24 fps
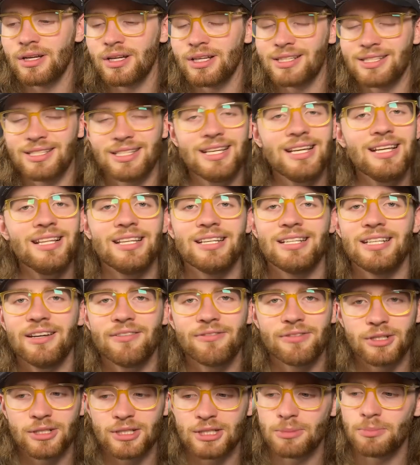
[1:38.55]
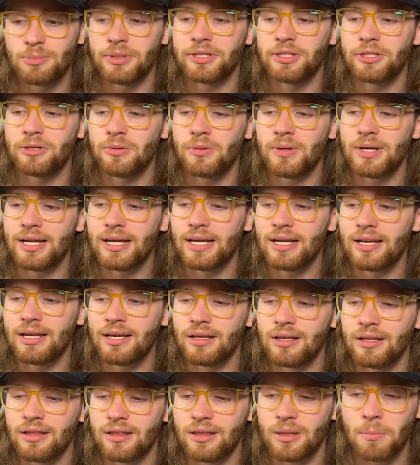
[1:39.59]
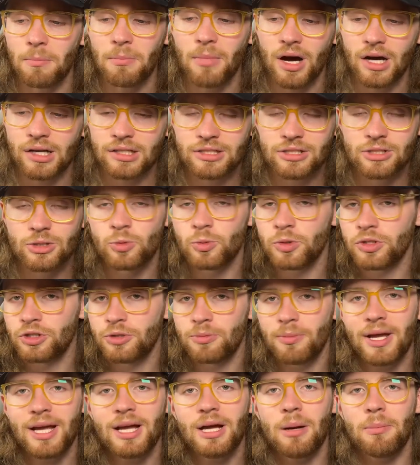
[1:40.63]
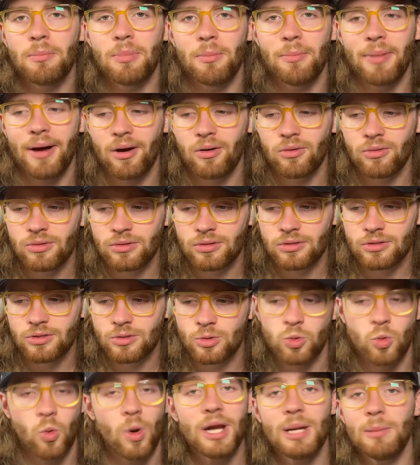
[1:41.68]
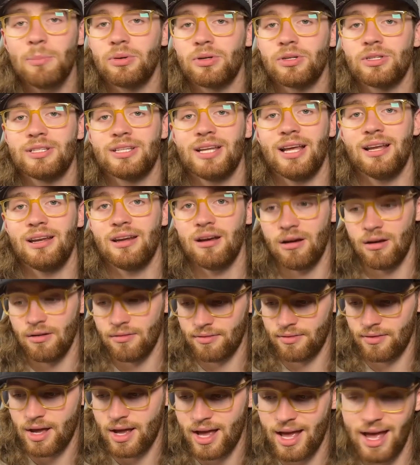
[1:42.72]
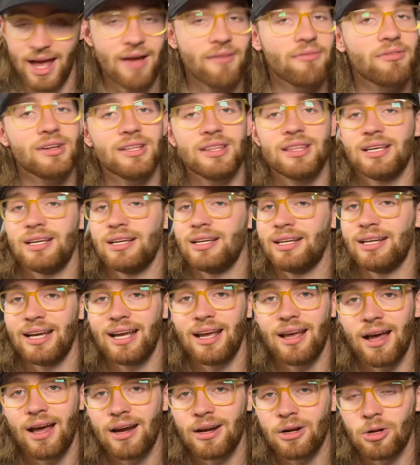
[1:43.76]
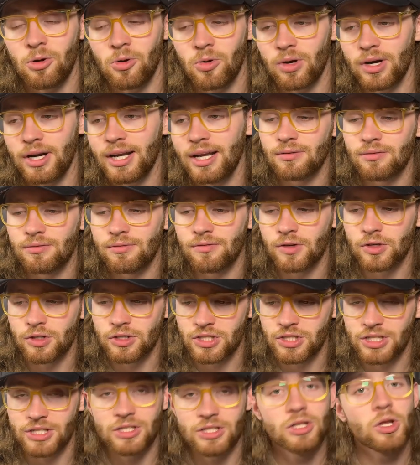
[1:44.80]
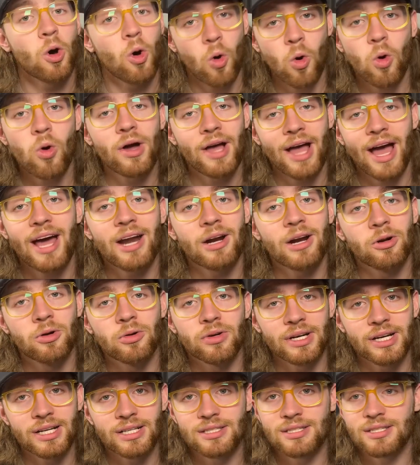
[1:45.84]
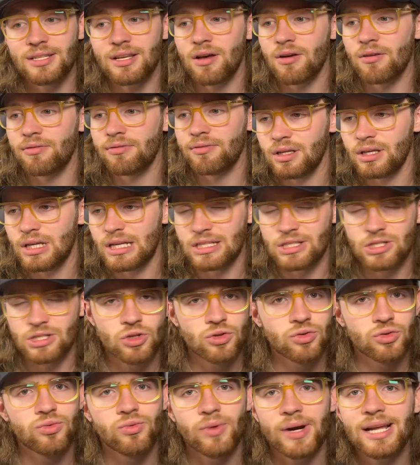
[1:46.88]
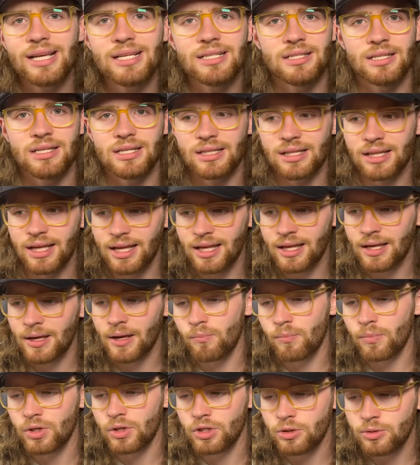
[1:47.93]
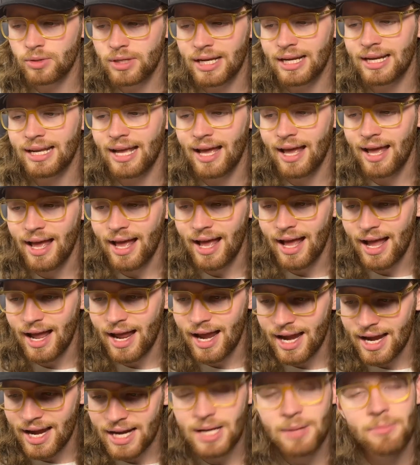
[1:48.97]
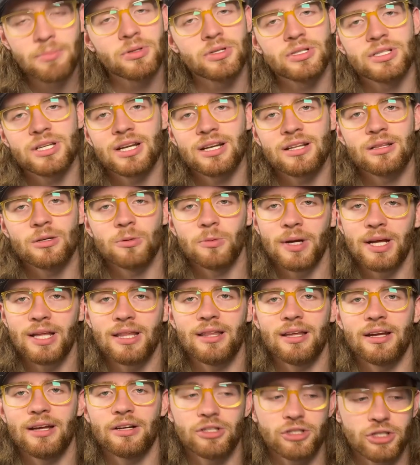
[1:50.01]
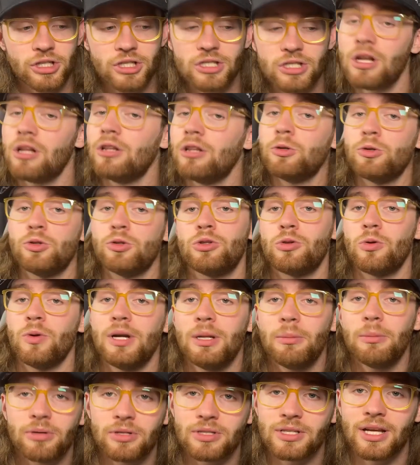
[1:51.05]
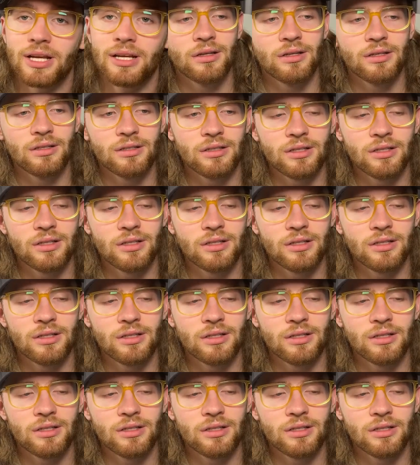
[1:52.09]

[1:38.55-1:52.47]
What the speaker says: Seeing the difference between the must, which make up about 20% of everything in a category, versus the whole category itself is crazy. Like you can get 80% of the way there just on those 20%.